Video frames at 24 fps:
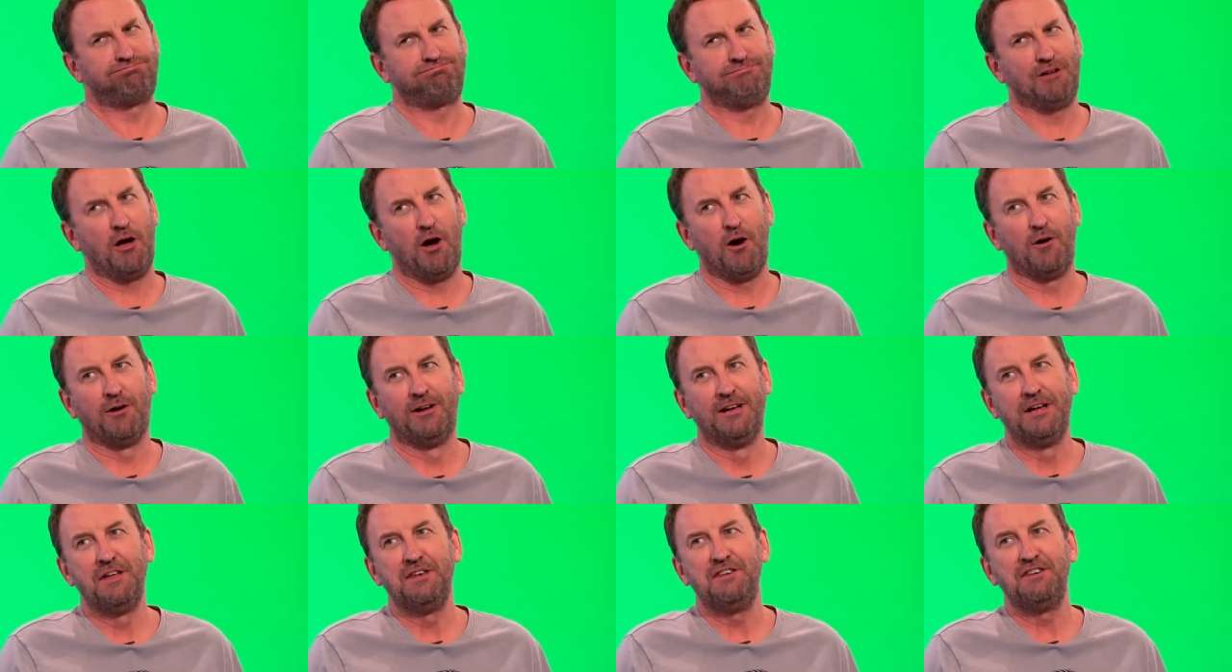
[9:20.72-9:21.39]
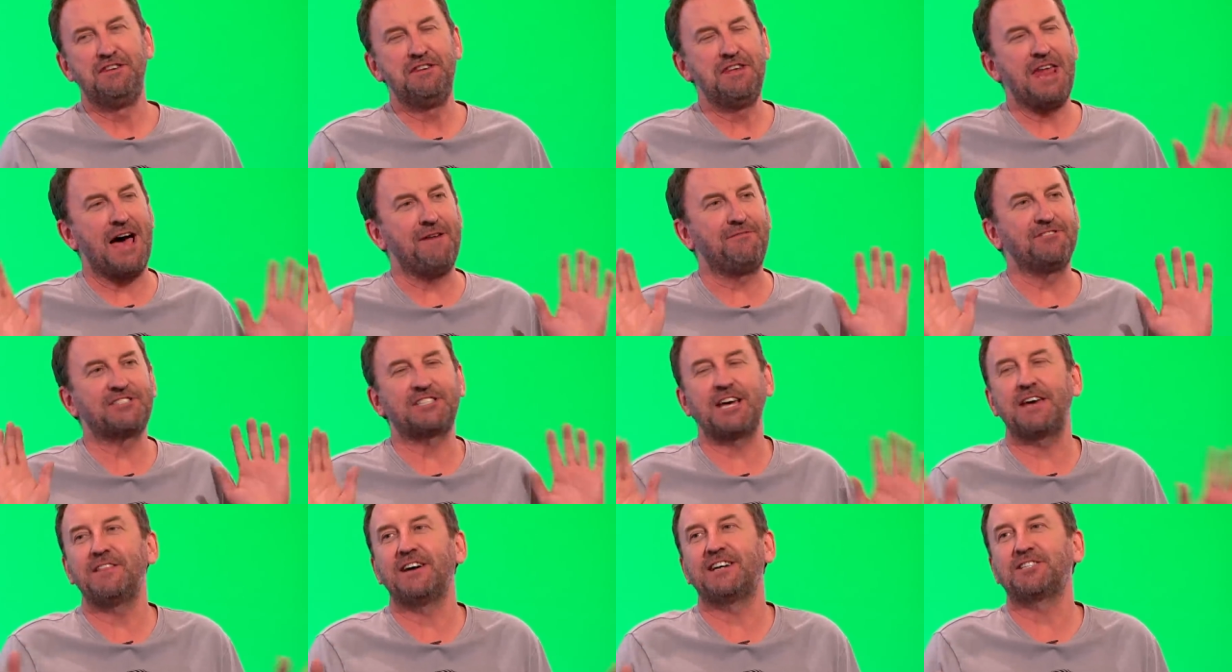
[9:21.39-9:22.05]
No, never
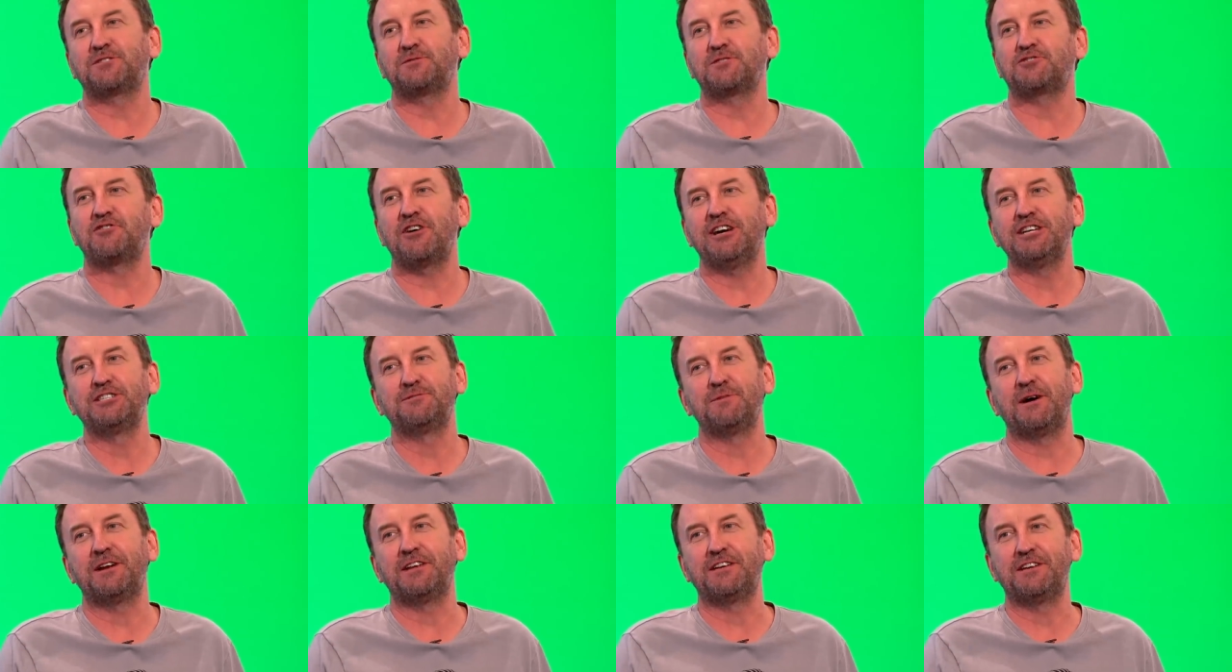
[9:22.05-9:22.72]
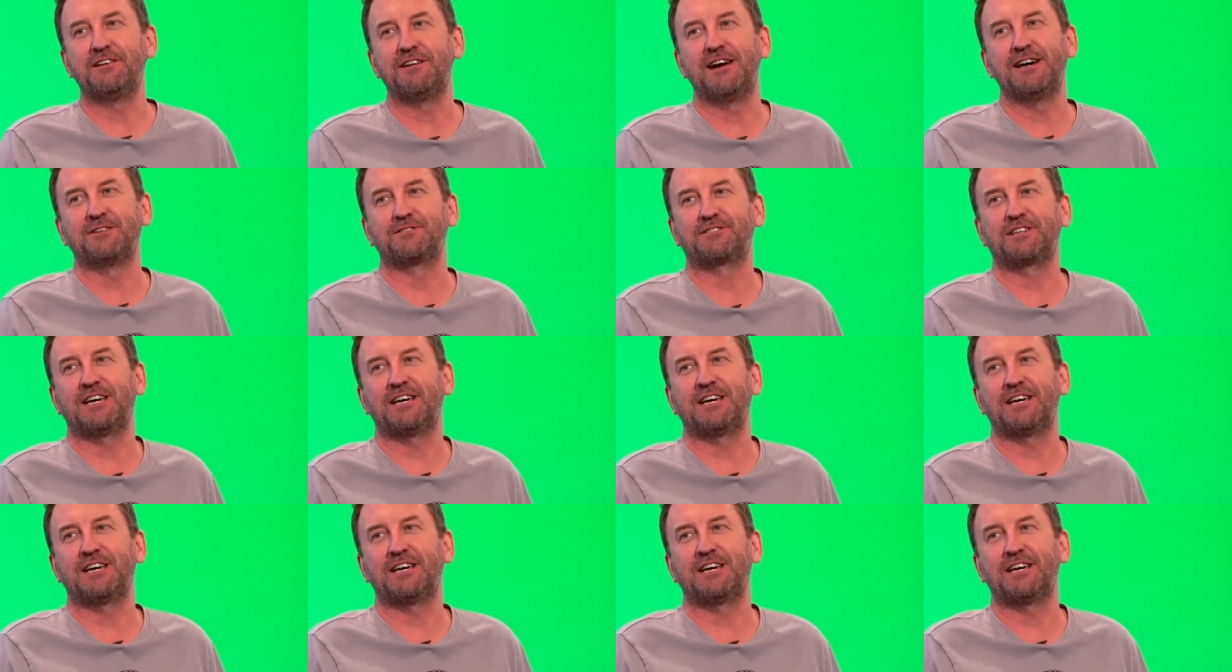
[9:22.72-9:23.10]
say that to a strange man in your house,